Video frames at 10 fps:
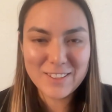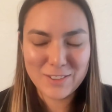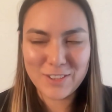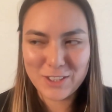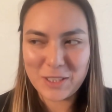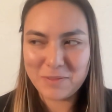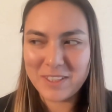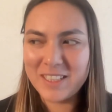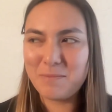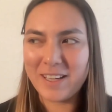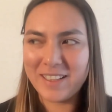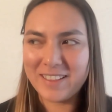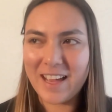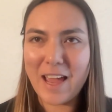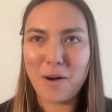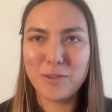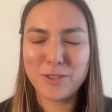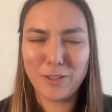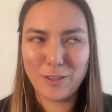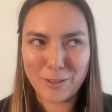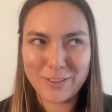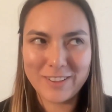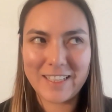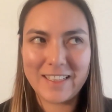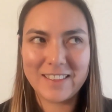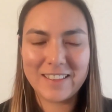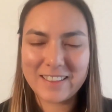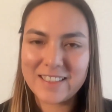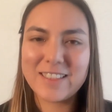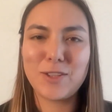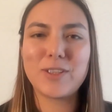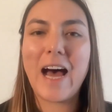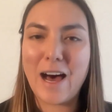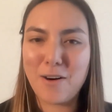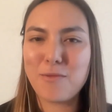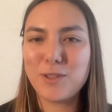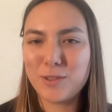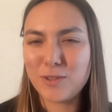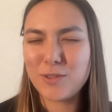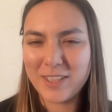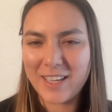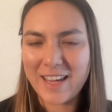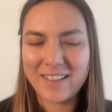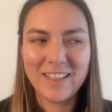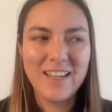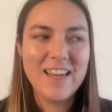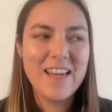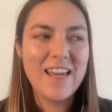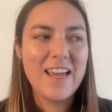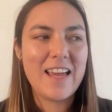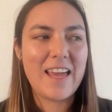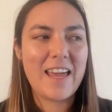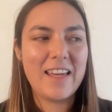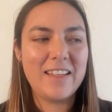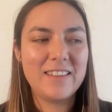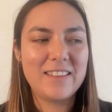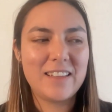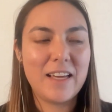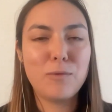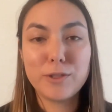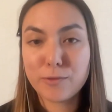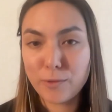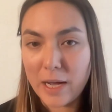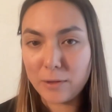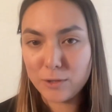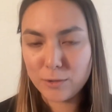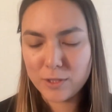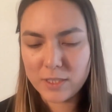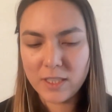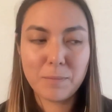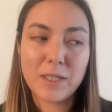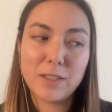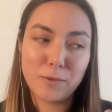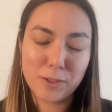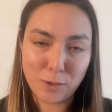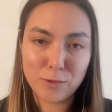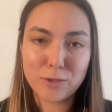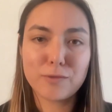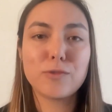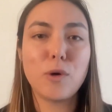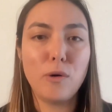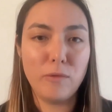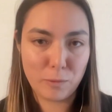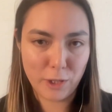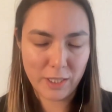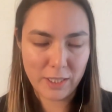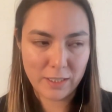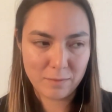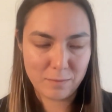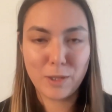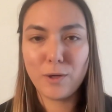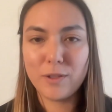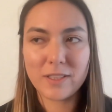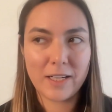to achieve it. But I also learned that this is not how I want to do it again. And it was through outsourcing, but it was also through overworking, because I